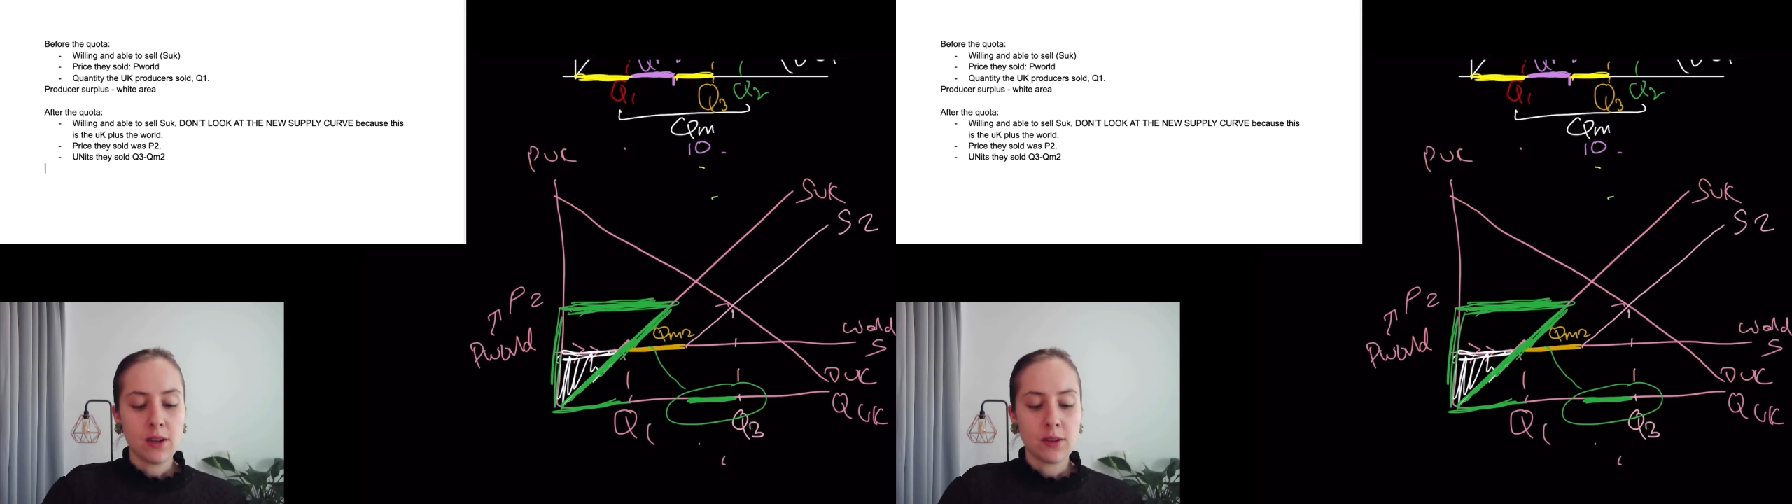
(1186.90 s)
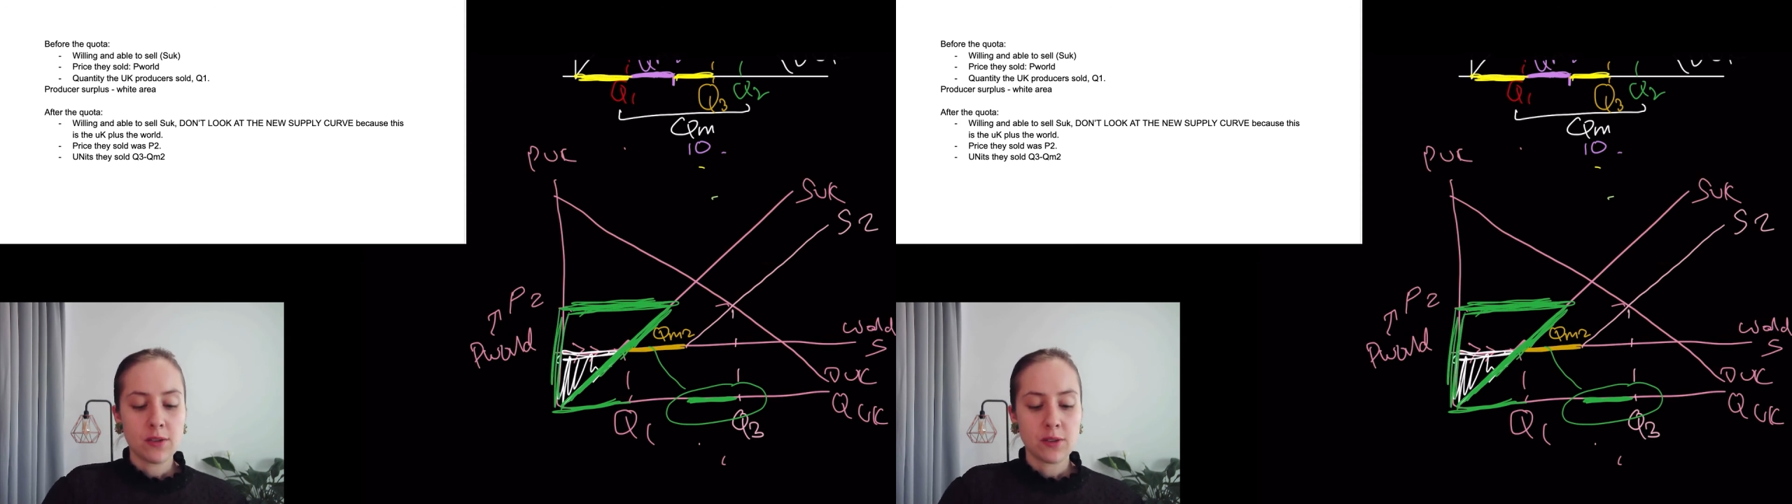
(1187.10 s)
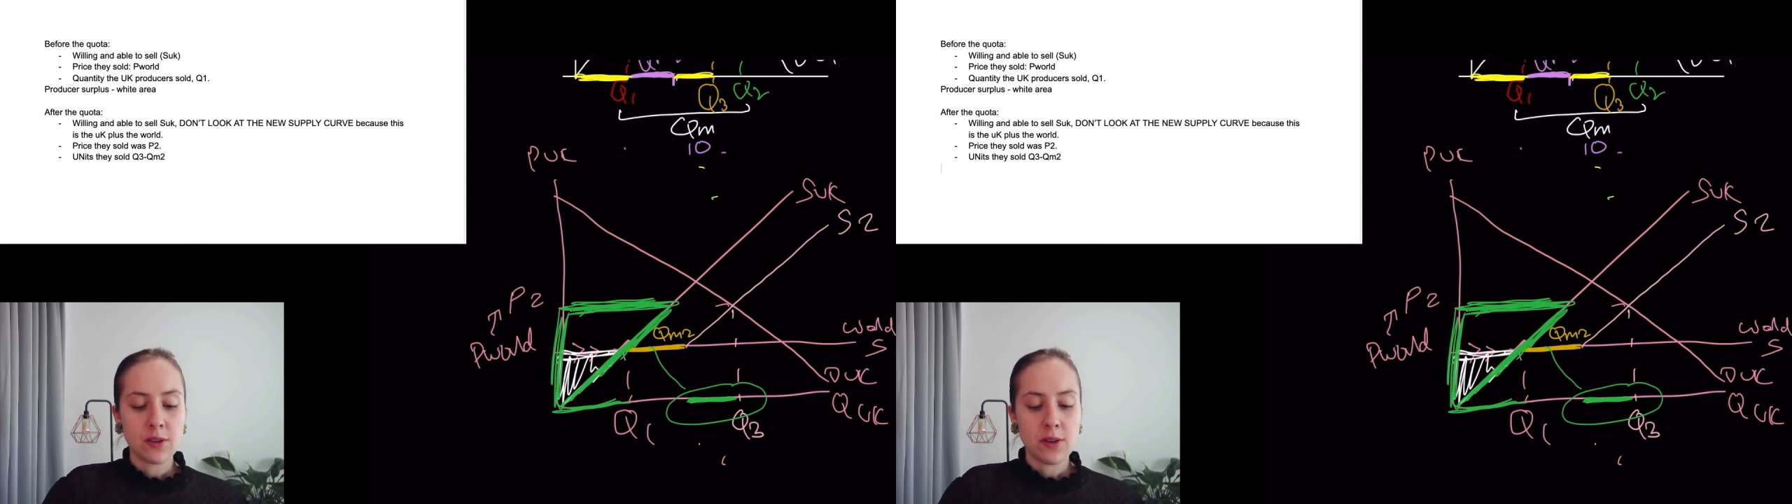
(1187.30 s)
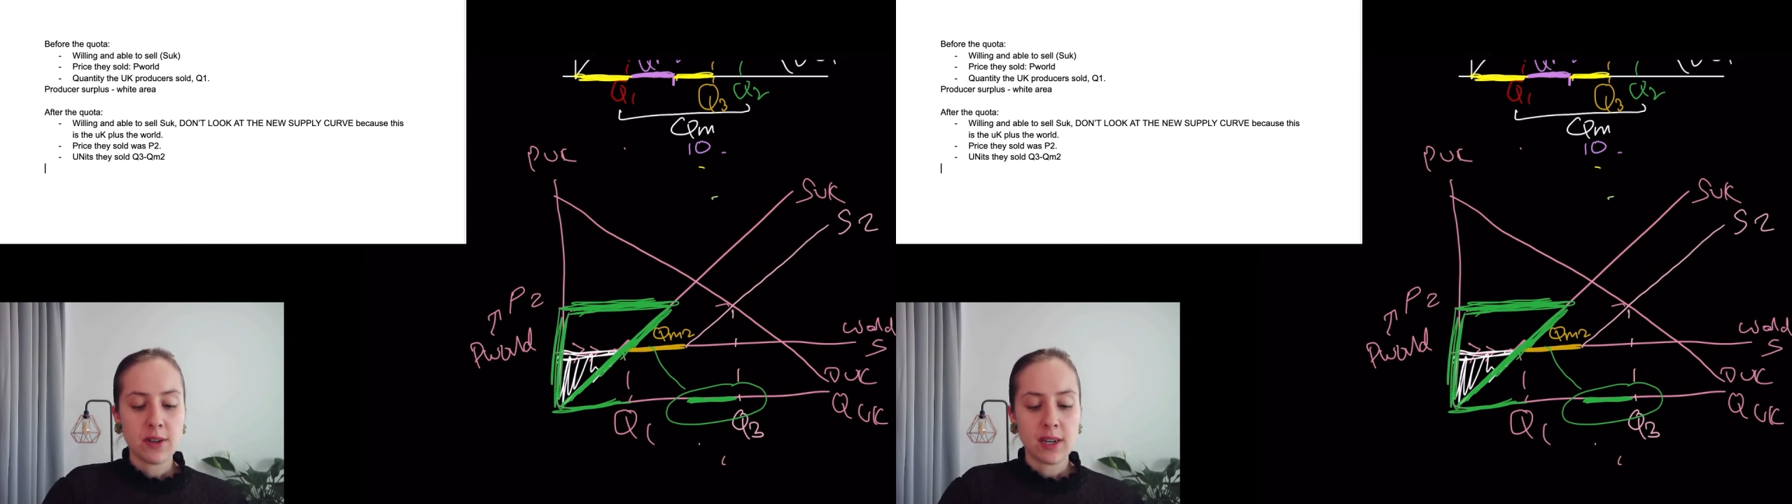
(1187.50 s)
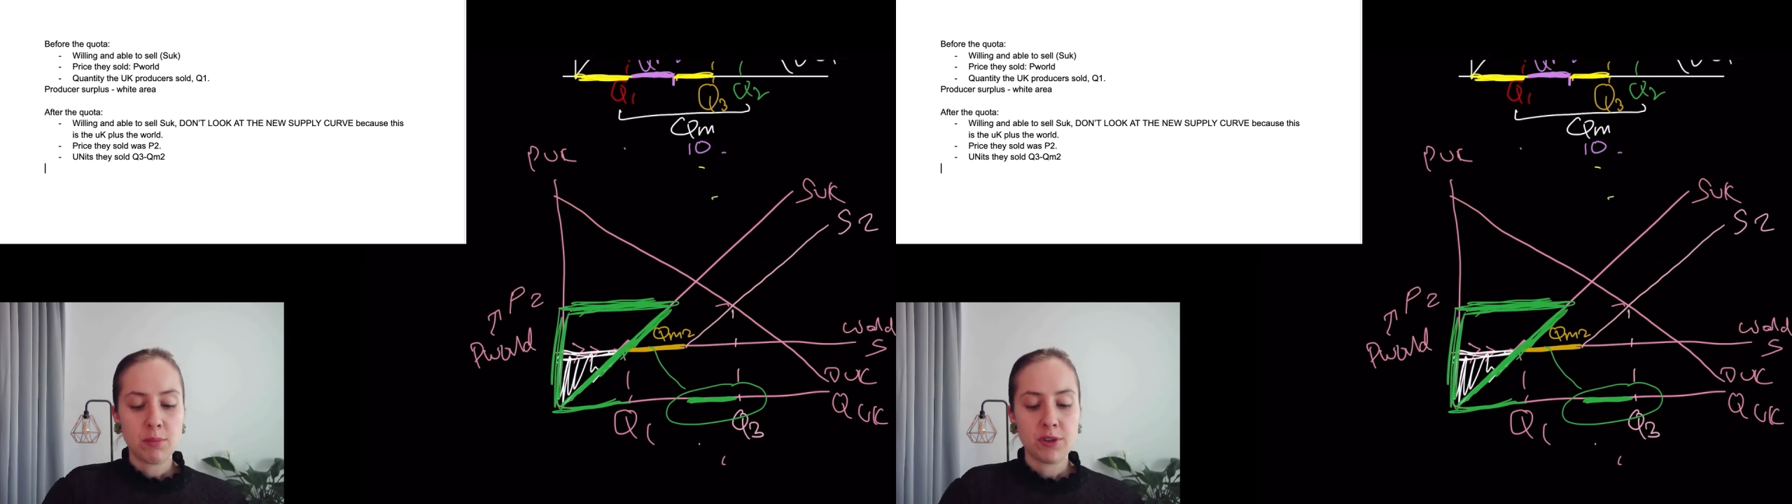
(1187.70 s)
So the
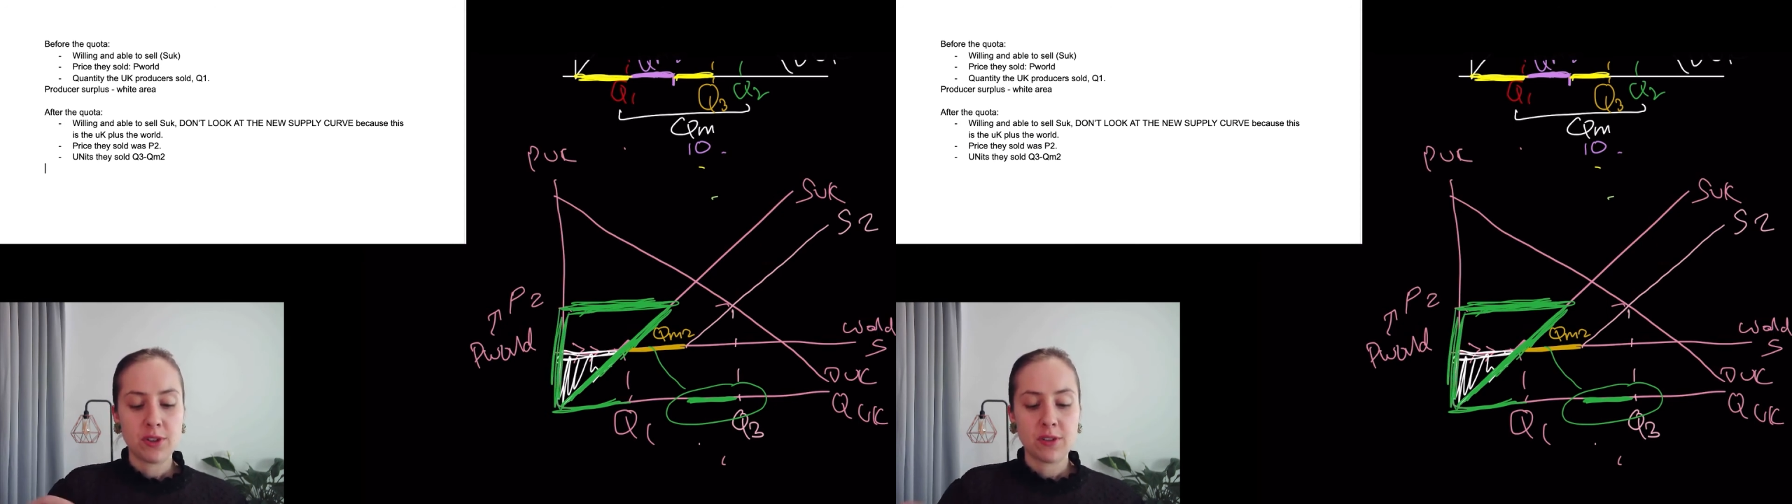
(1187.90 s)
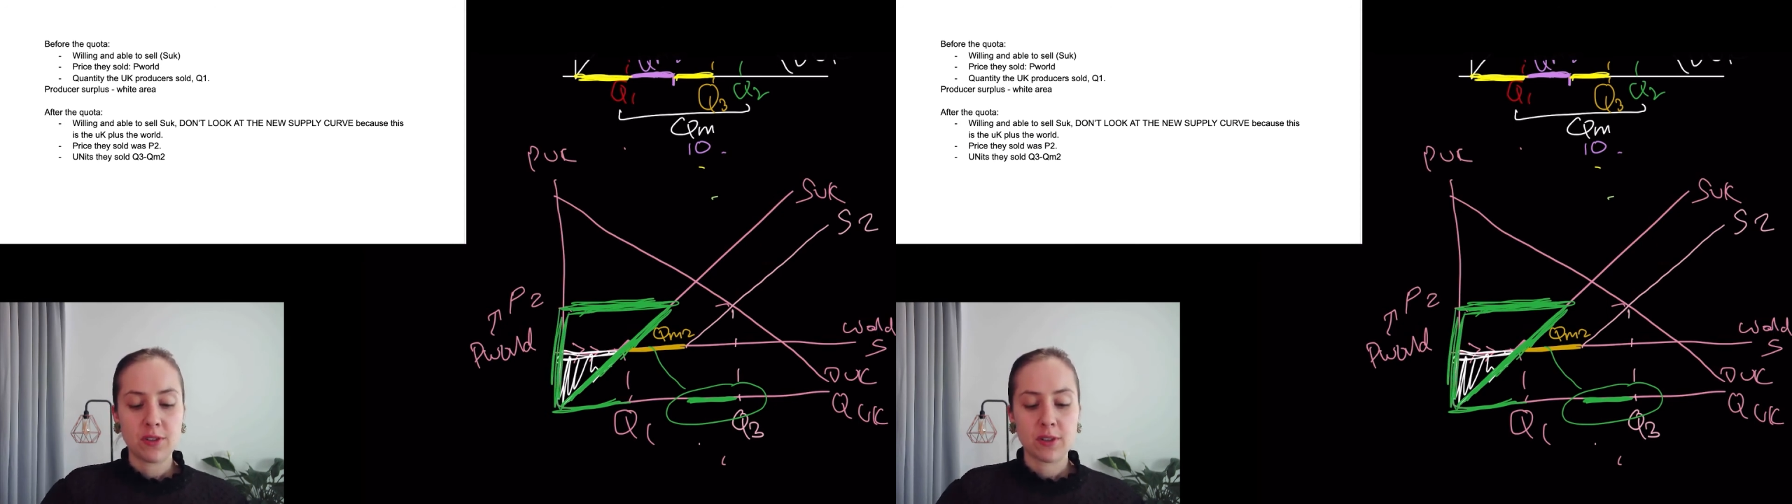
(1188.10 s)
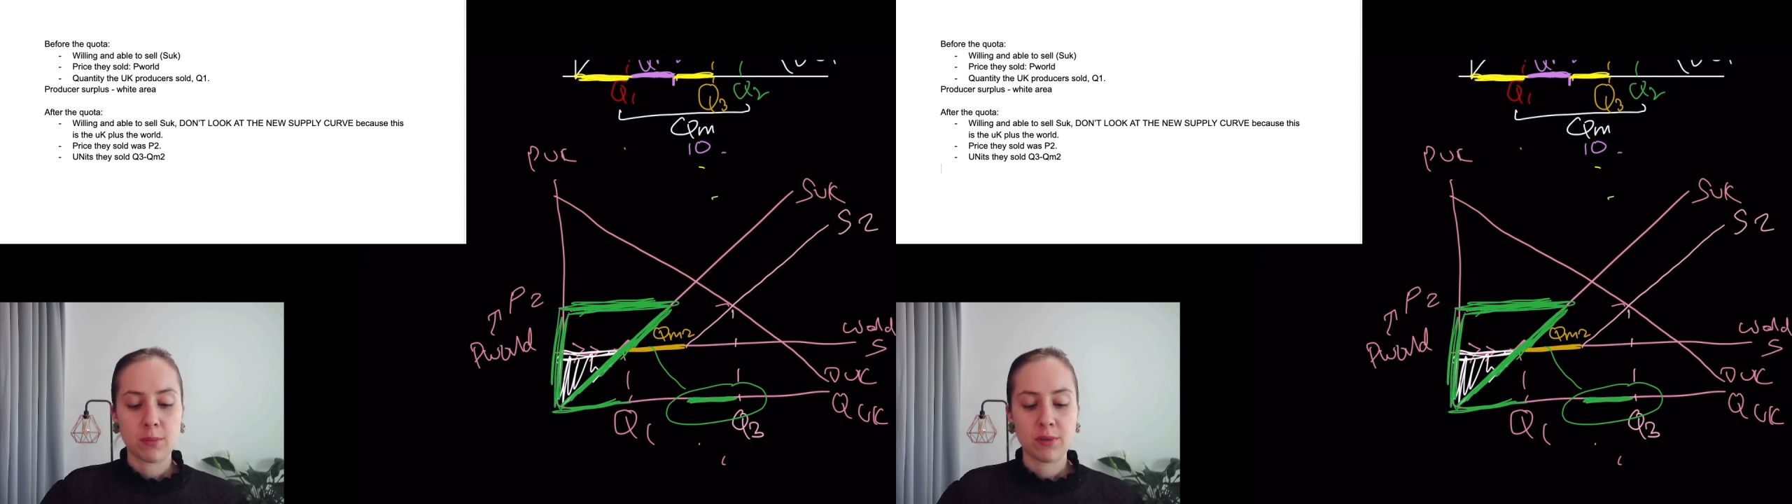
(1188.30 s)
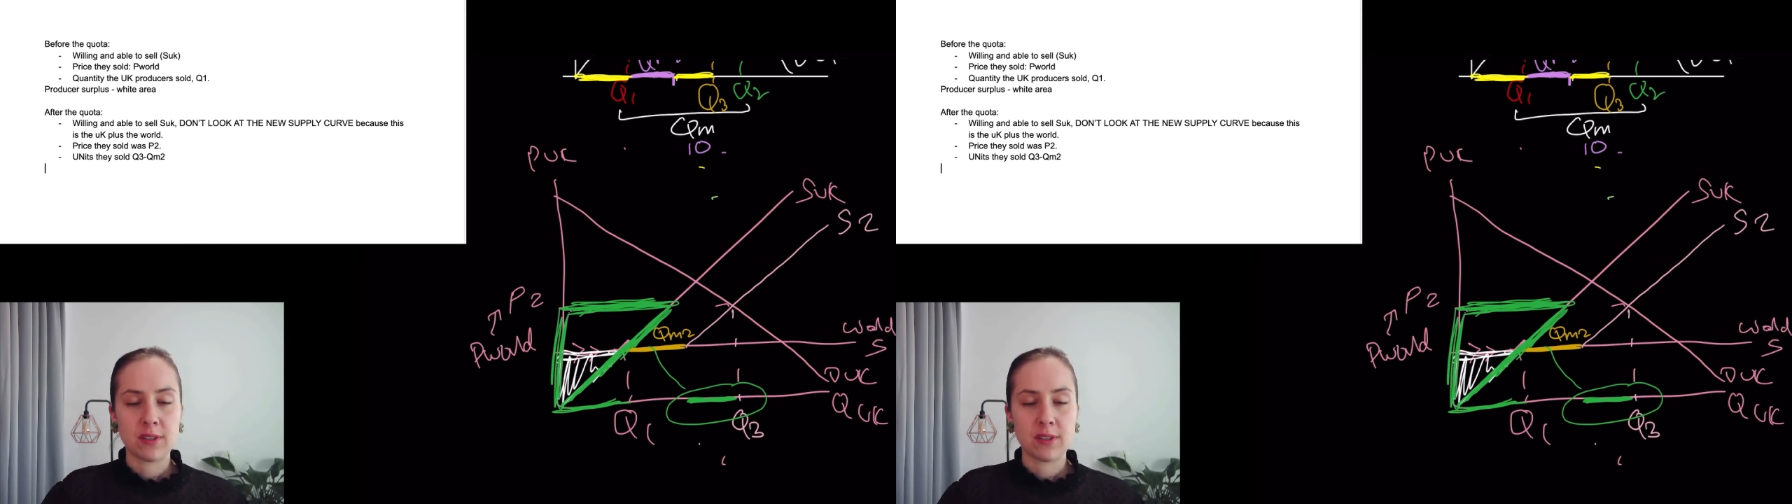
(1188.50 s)
UK producer surplus